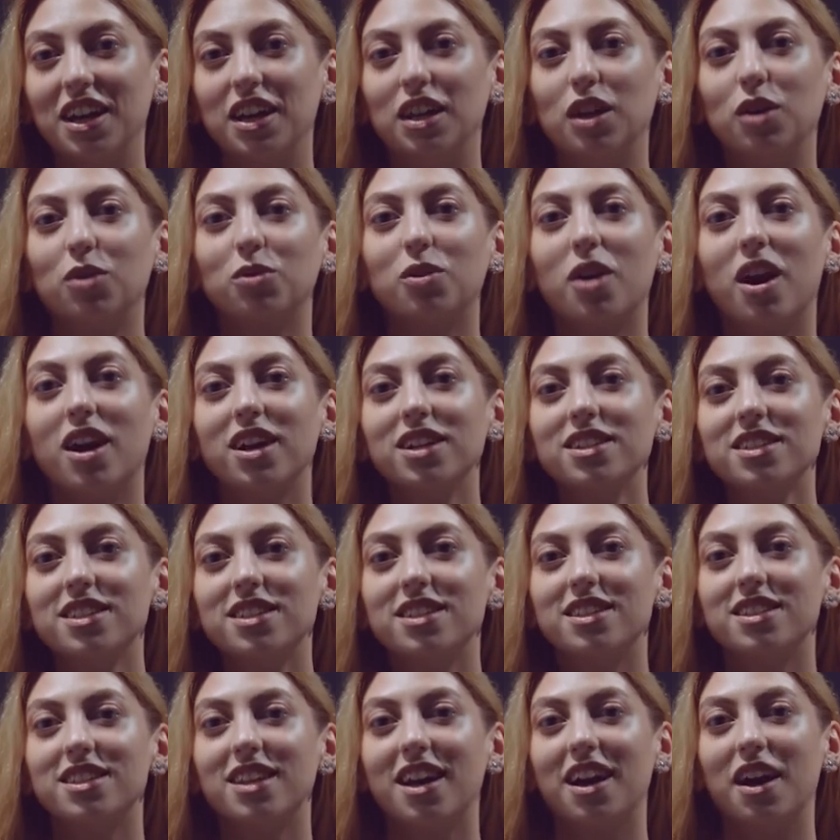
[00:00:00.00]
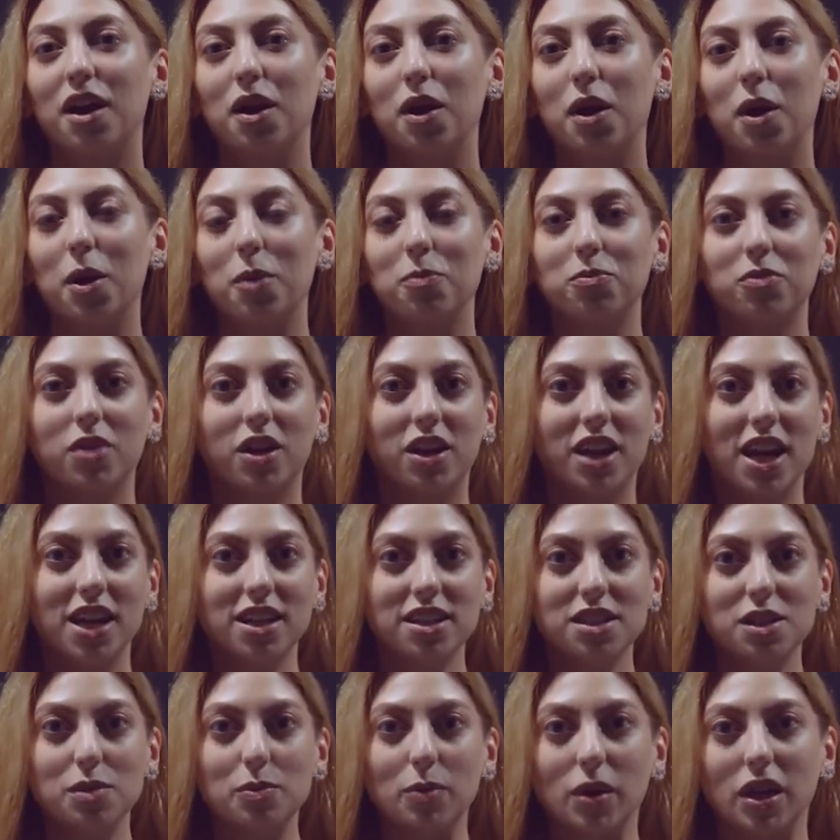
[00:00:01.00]
Hello guys, again
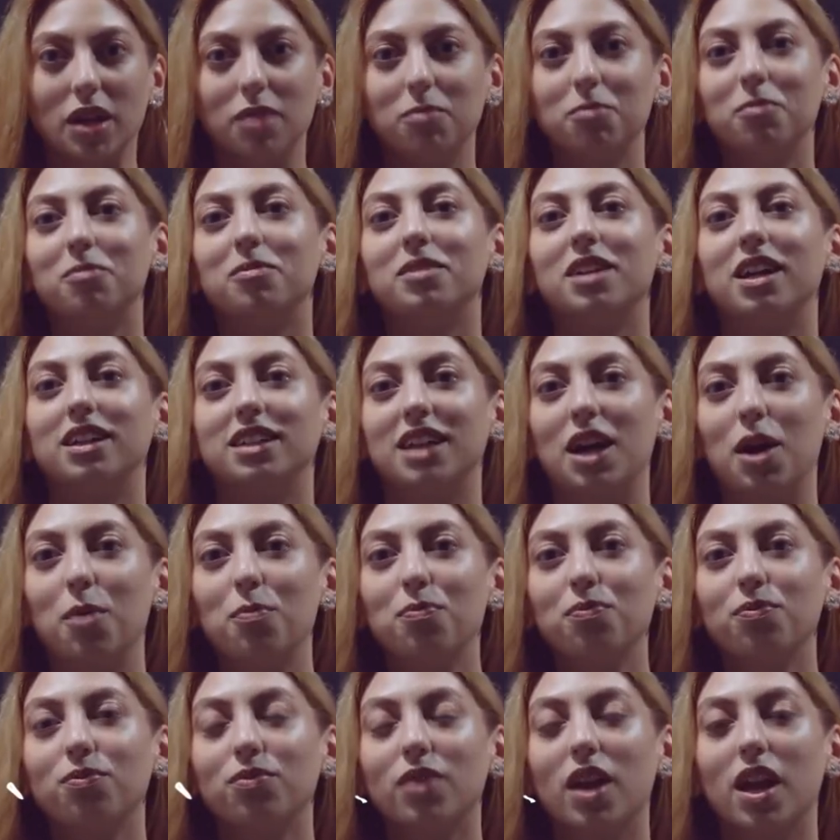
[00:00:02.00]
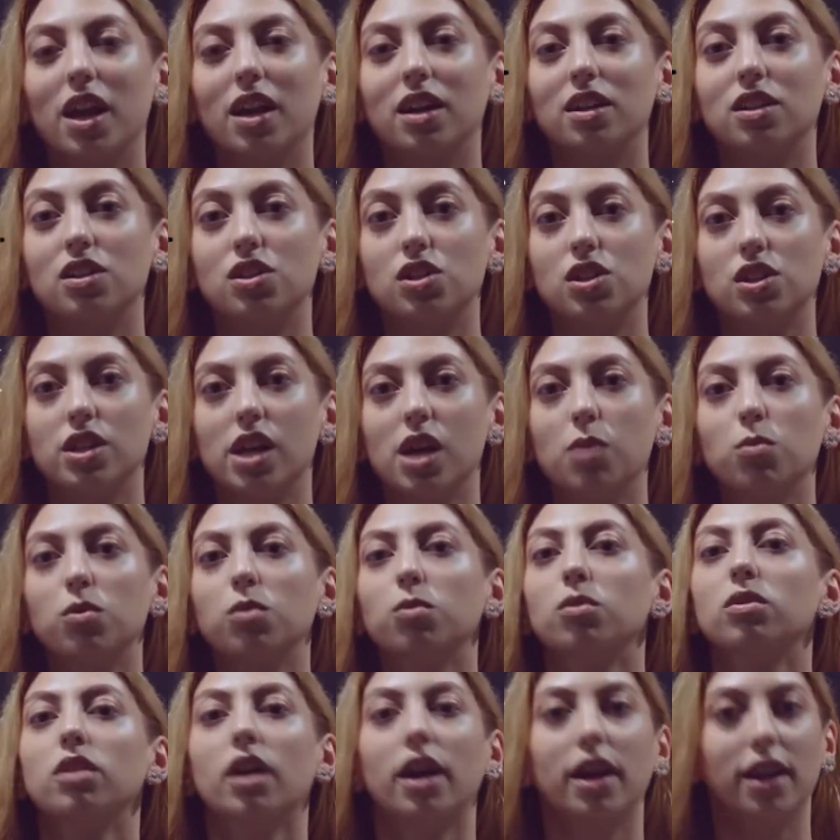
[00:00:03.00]
it's me, Nana, and today we
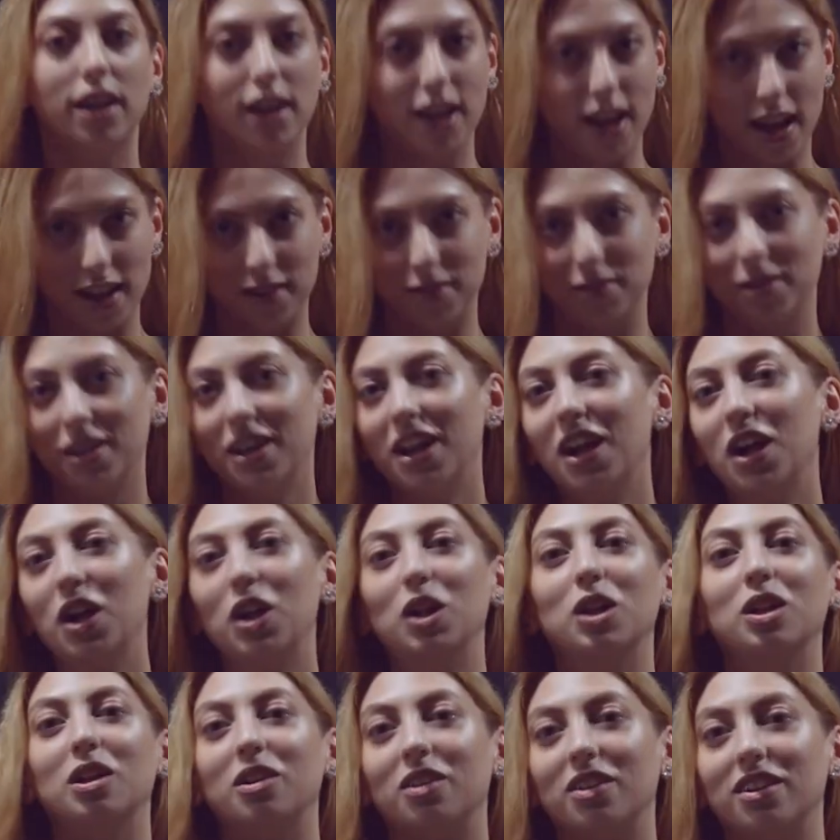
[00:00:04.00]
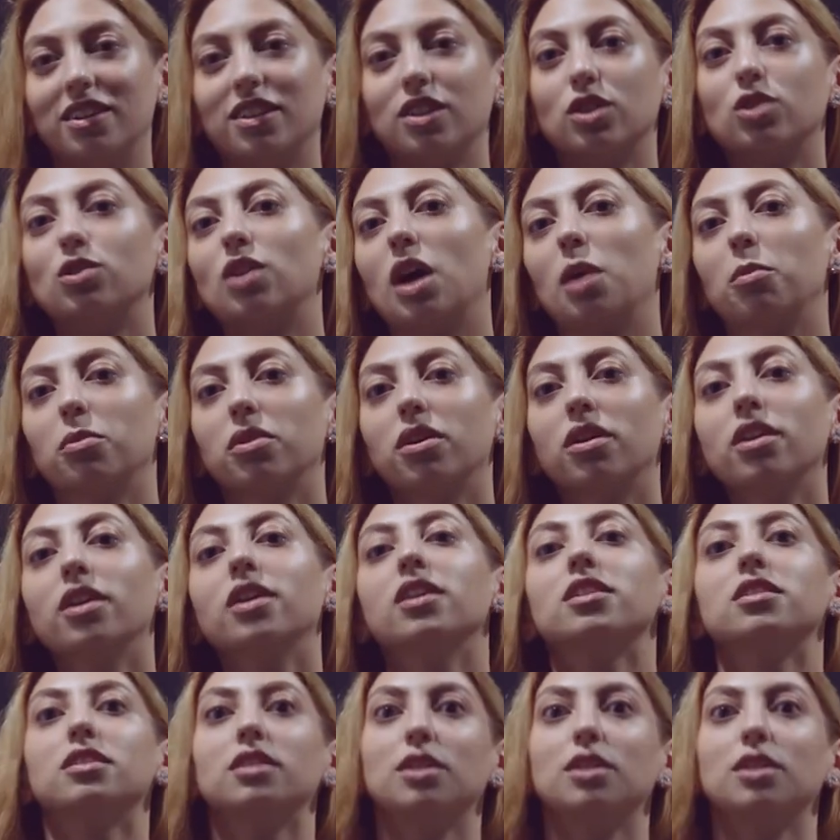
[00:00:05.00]
will again learn grammar.